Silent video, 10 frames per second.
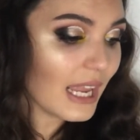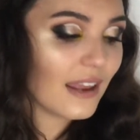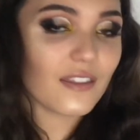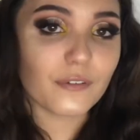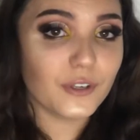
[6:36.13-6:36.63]

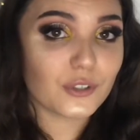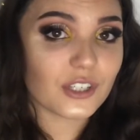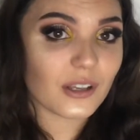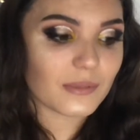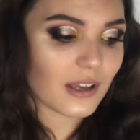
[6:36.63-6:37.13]
in the future
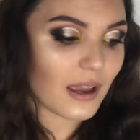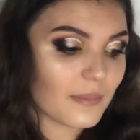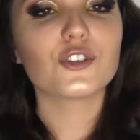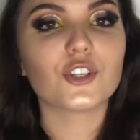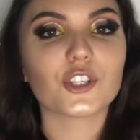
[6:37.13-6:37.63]

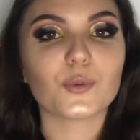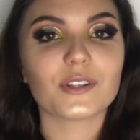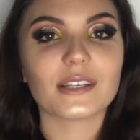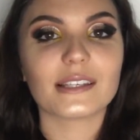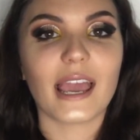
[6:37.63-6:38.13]
sometime. Just
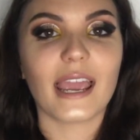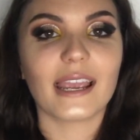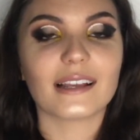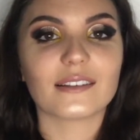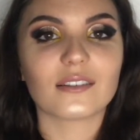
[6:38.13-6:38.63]
want to
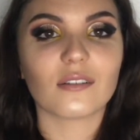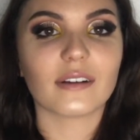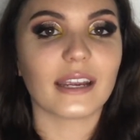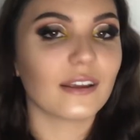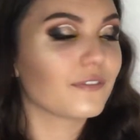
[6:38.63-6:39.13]
say
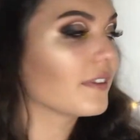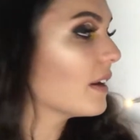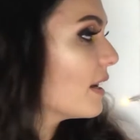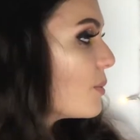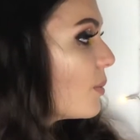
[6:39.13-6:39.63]
sorry if the
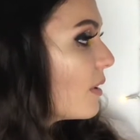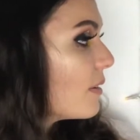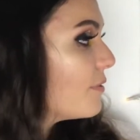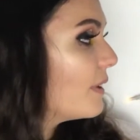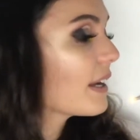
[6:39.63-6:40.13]
lights were
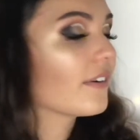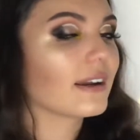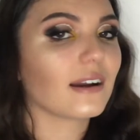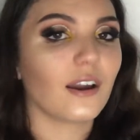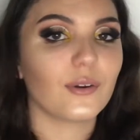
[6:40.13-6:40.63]

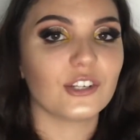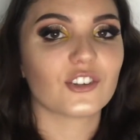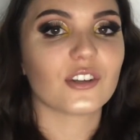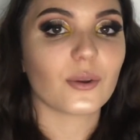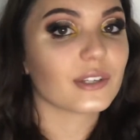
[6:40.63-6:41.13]
flickering. I only
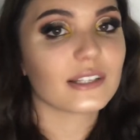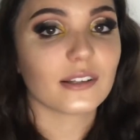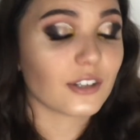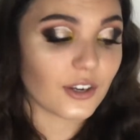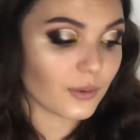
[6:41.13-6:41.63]
just noticed. I
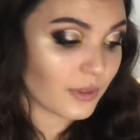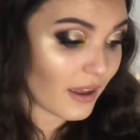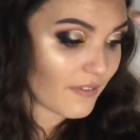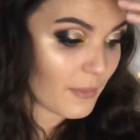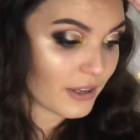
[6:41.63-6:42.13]
don't know, they
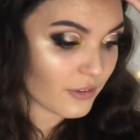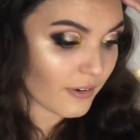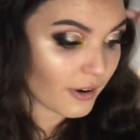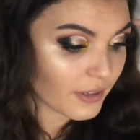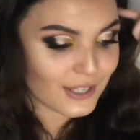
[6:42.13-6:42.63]
have a mind of
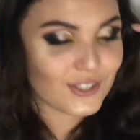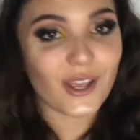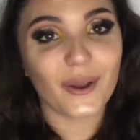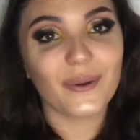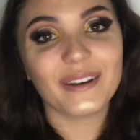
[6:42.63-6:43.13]
their own. So